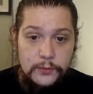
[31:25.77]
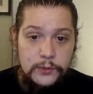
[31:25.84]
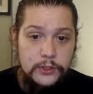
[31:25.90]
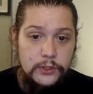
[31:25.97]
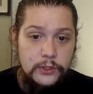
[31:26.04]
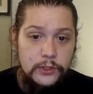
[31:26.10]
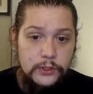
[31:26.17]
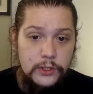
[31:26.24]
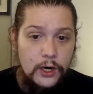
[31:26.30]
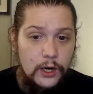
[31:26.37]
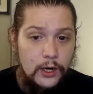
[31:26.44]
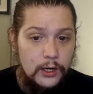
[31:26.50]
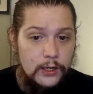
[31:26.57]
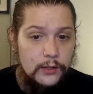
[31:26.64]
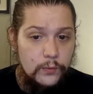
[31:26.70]
which looked
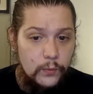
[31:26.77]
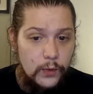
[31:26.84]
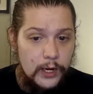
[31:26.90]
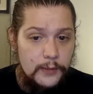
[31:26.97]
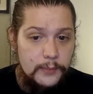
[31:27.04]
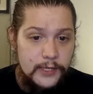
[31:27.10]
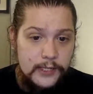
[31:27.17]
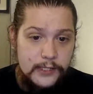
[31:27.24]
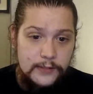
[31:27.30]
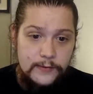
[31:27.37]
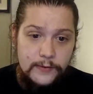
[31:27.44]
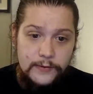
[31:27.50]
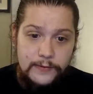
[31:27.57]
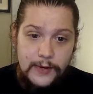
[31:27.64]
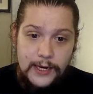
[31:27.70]
hard and white because of
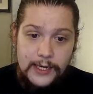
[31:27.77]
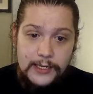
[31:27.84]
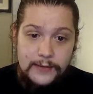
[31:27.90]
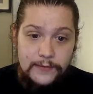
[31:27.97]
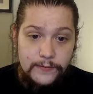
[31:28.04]
a fine